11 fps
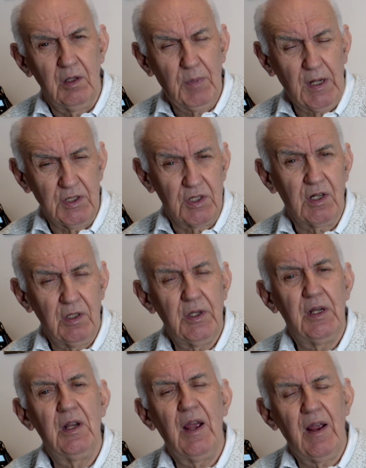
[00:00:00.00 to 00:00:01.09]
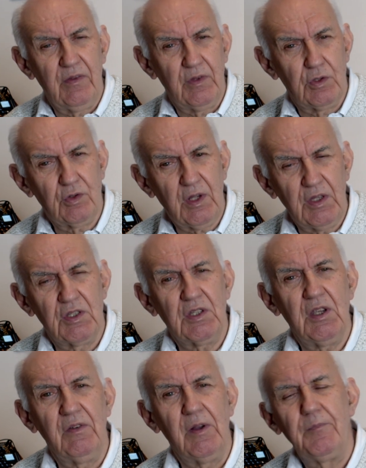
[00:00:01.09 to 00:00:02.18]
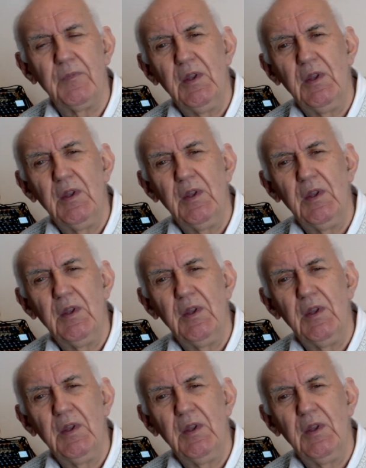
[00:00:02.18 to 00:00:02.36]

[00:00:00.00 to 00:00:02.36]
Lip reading: balanced line and the transceiver.